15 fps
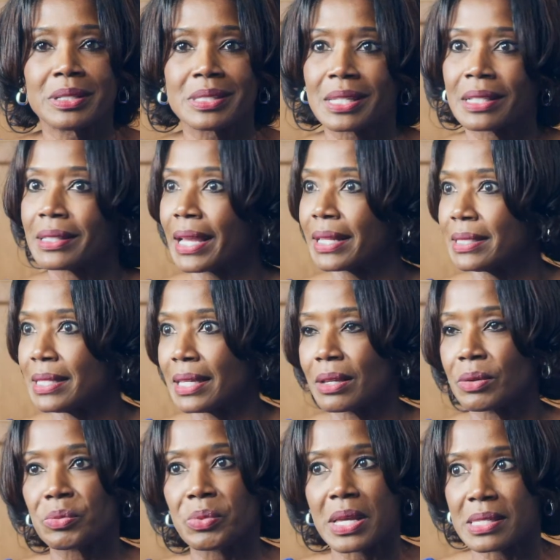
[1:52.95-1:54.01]

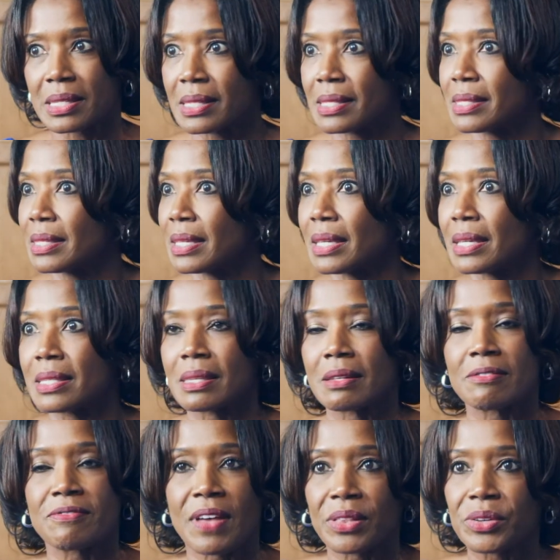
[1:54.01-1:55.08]
selecting residencies and
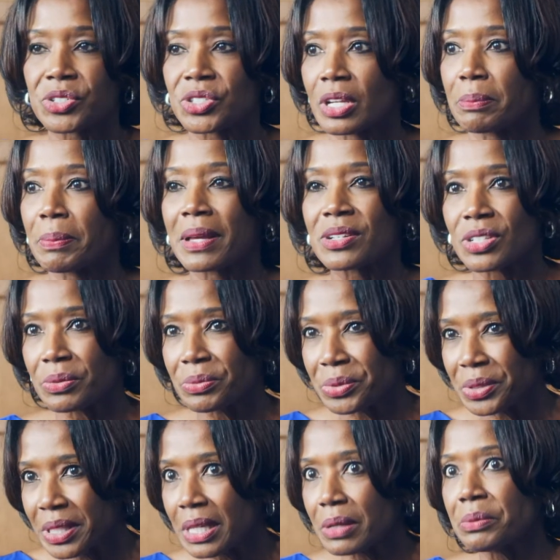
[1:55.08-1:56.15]
fellowship, I should
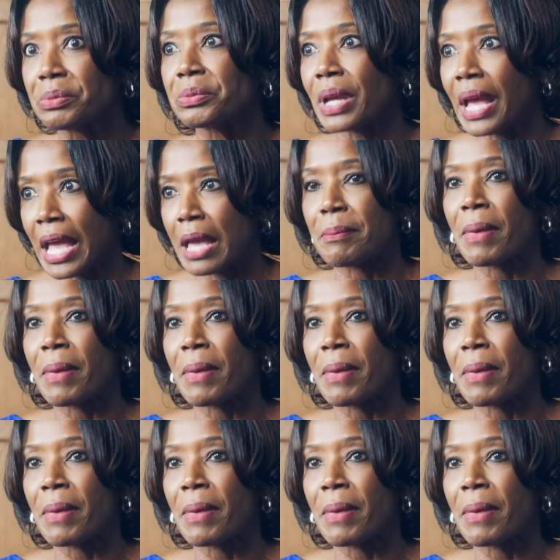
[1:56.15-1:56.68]
really aim